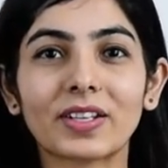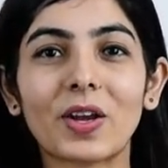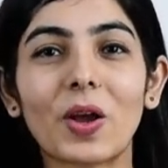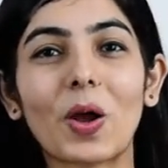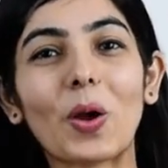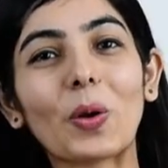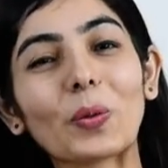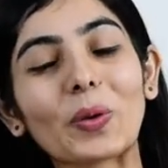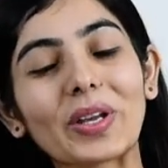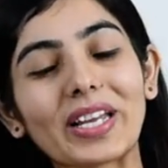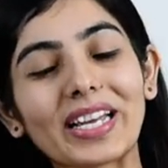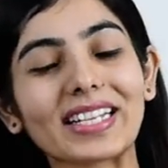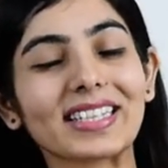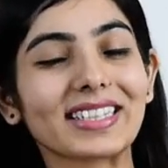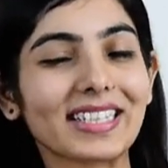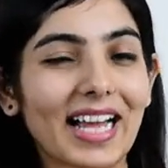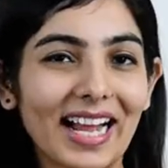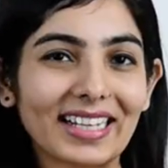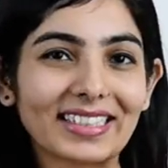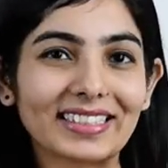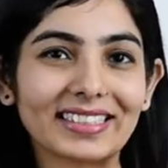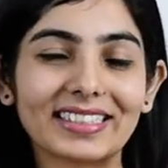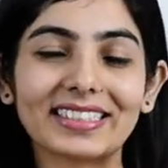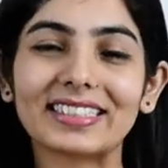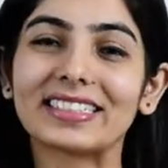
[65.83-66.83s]
Okay,
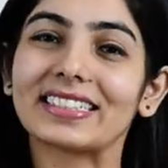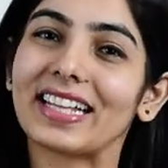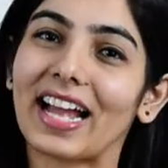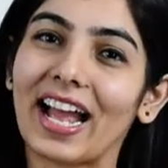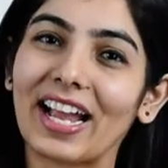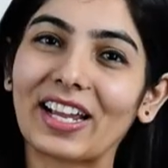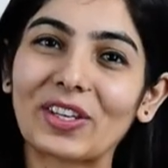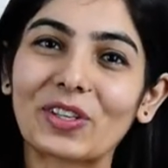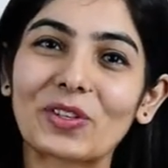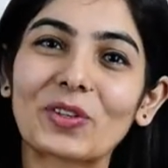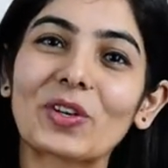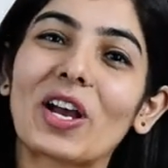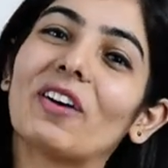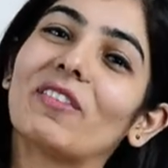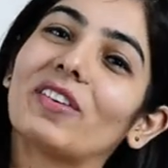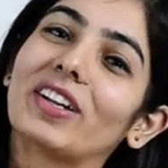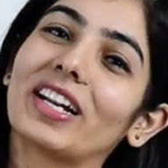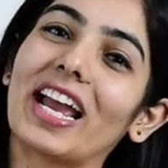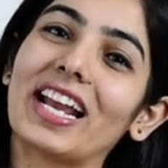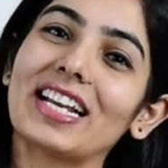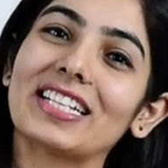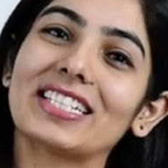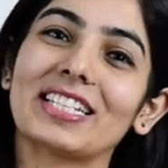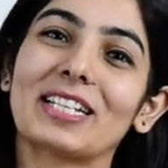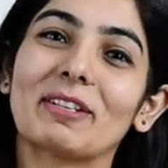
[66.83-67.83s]
that's it. Thank you. Have a
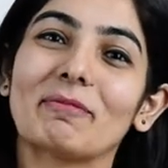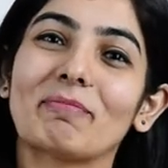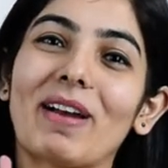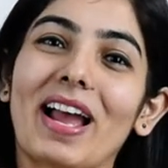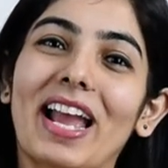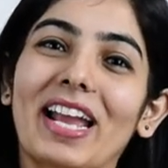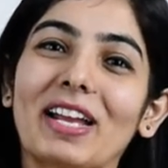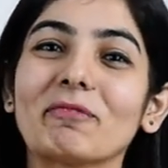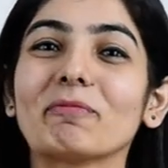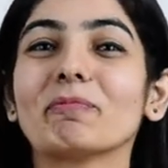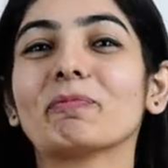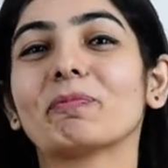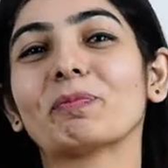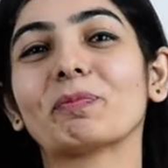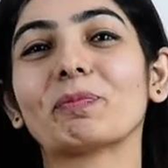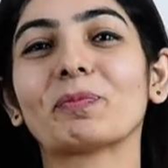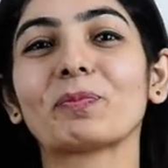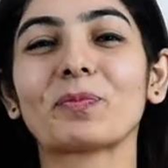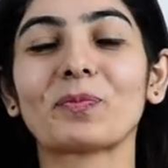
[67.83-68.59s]
nice day. Bye.